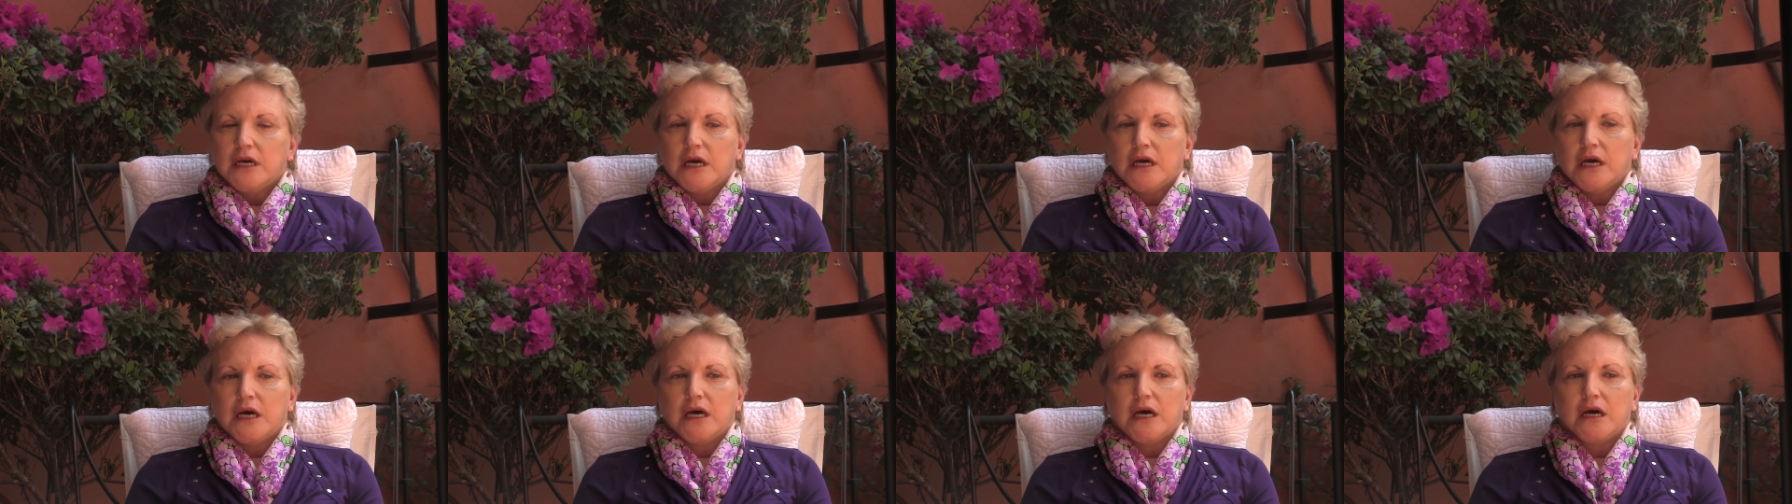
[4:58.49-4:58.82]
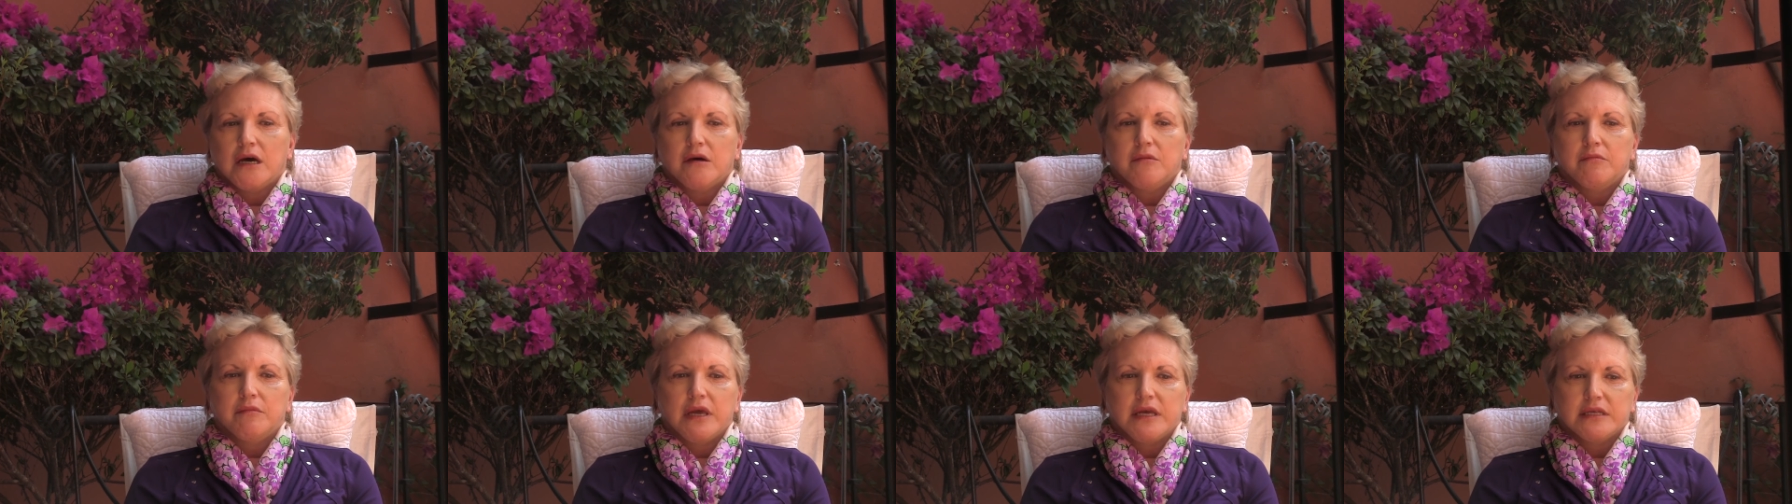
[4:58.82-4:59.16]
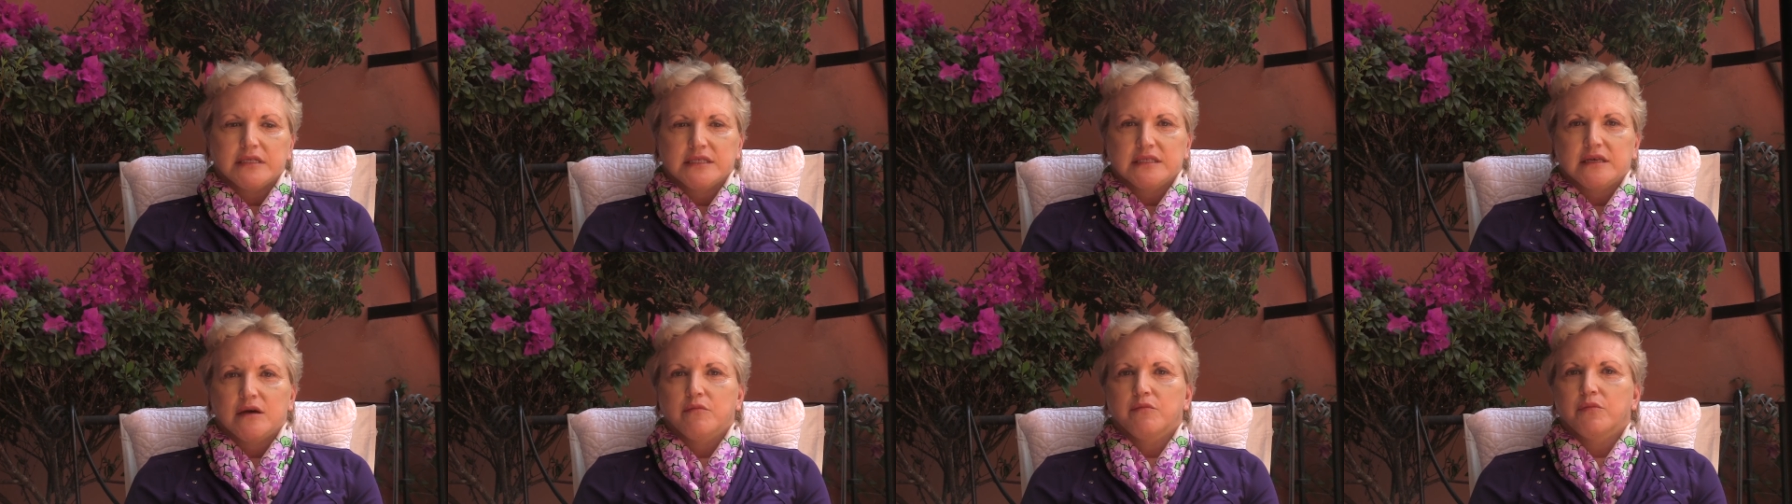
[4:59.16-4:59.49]
Um,
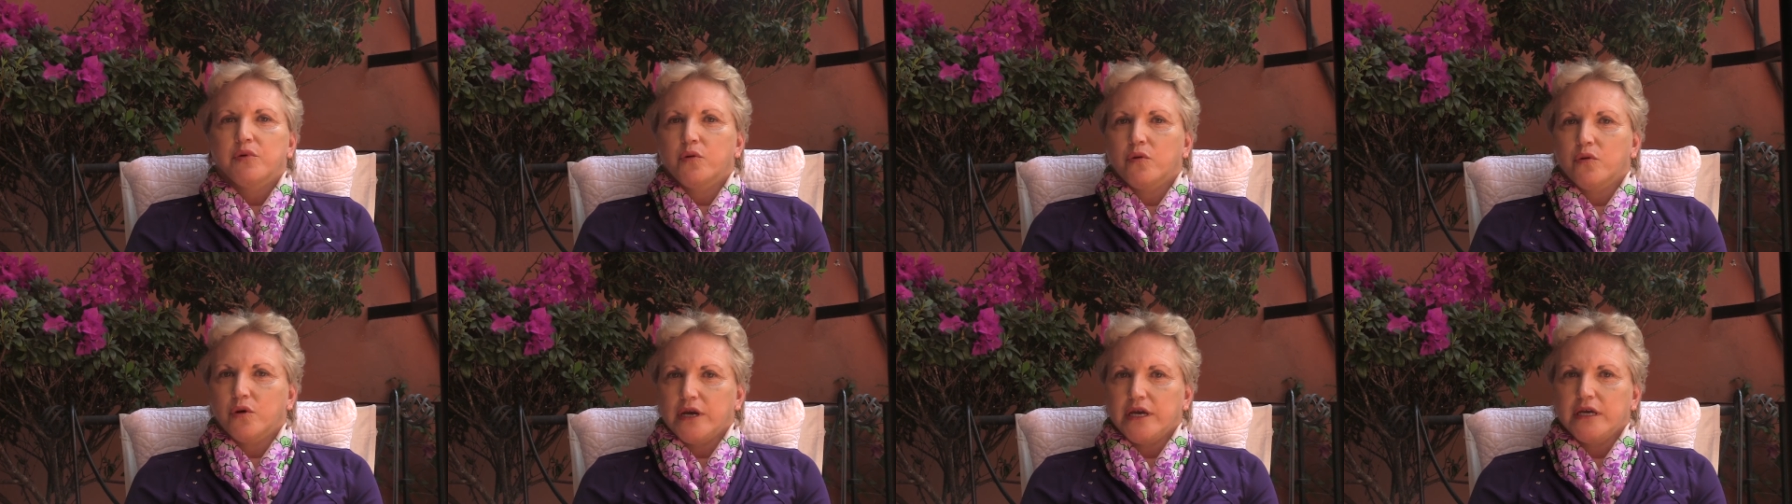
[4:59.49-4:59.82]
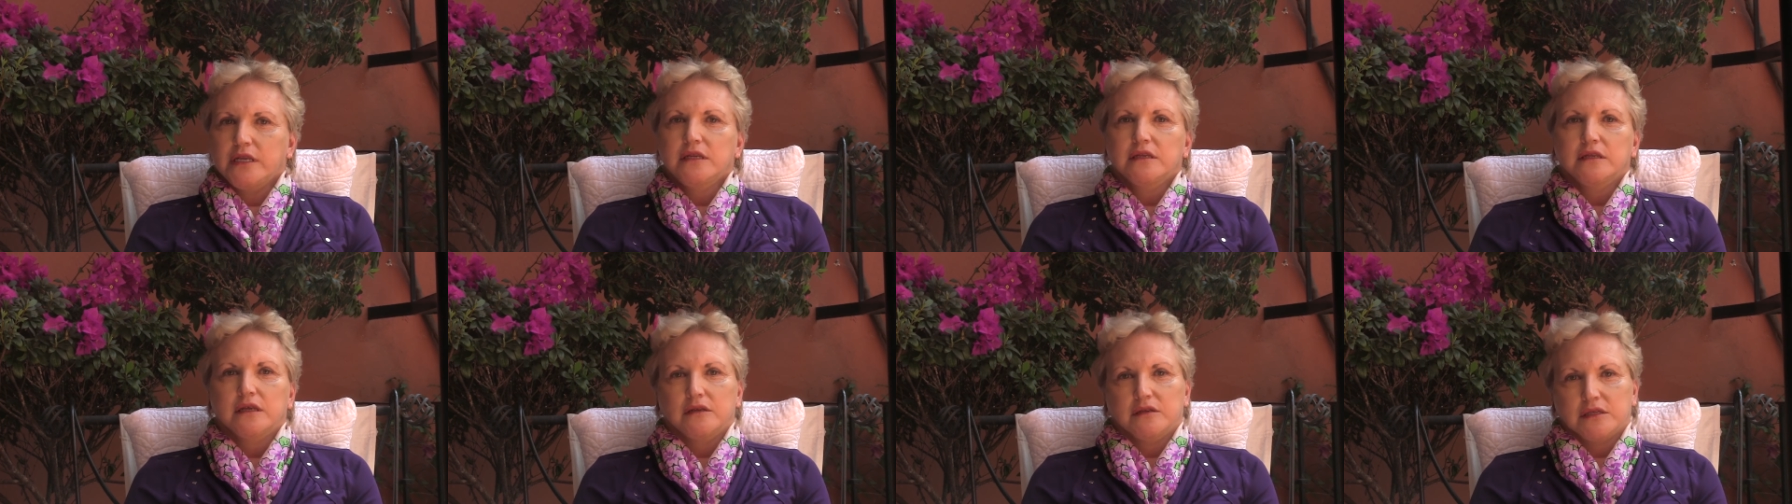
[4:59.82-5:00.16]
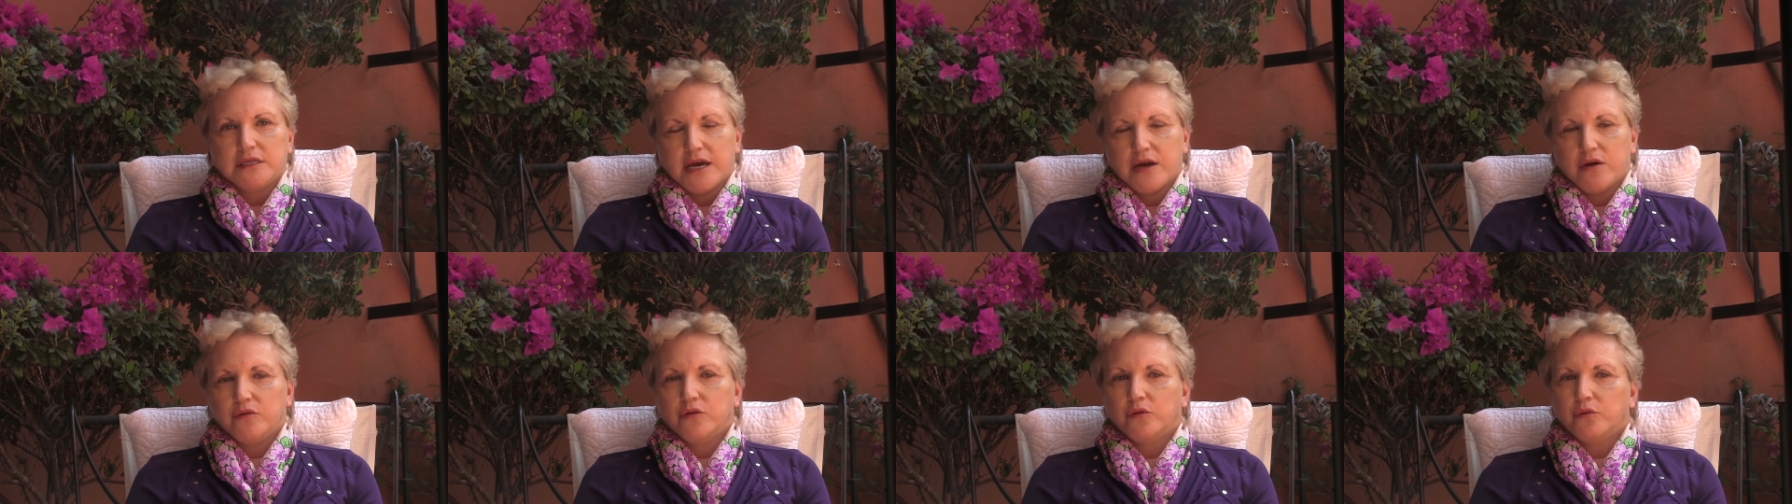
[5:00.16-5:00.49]
at some point it,
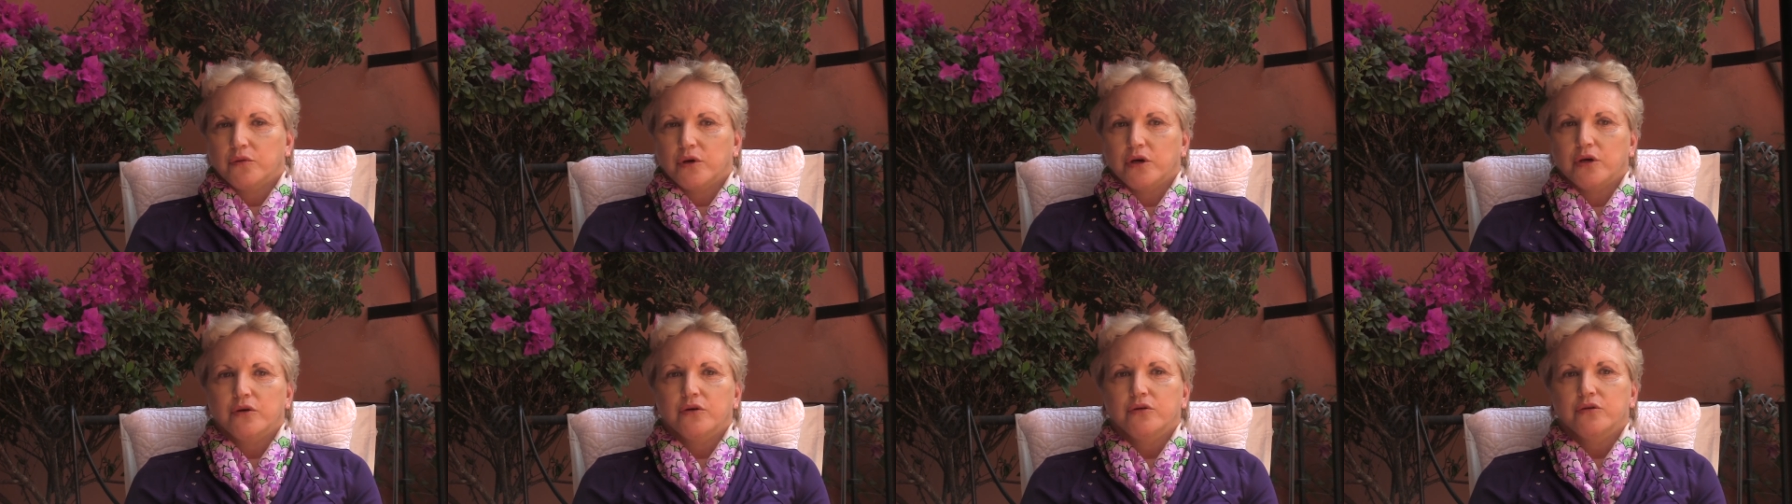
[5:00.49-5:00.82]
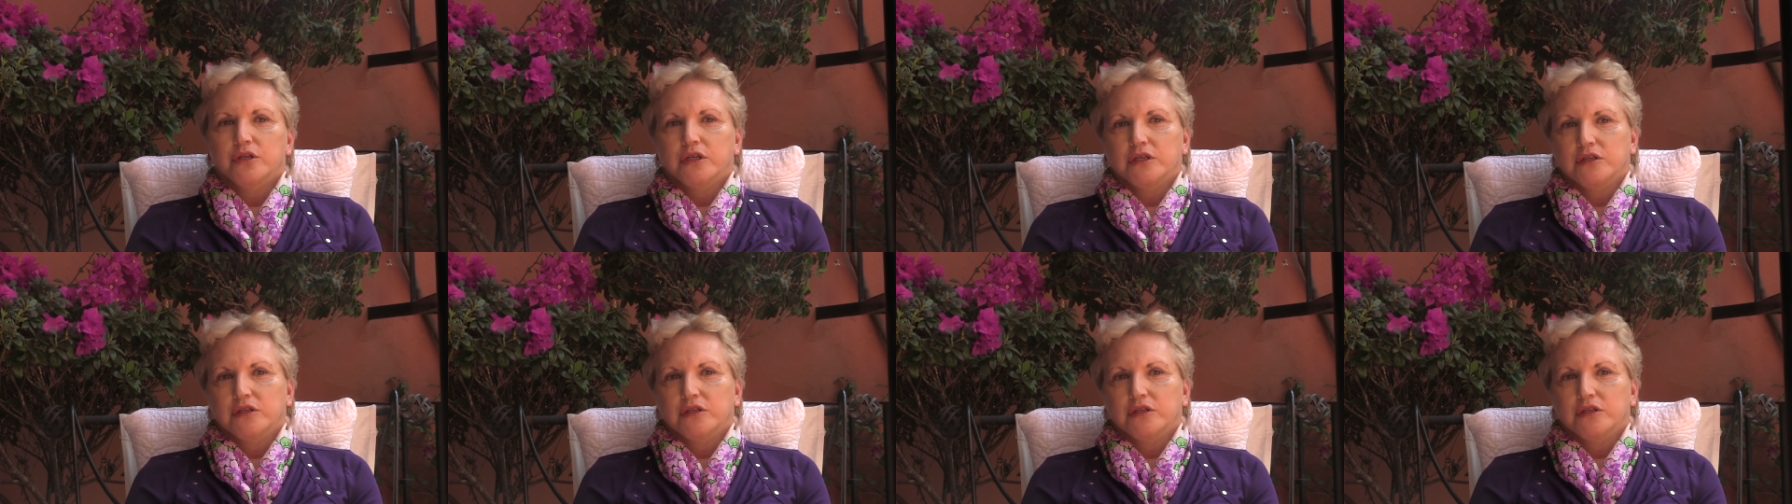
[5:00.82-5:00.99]
down the road,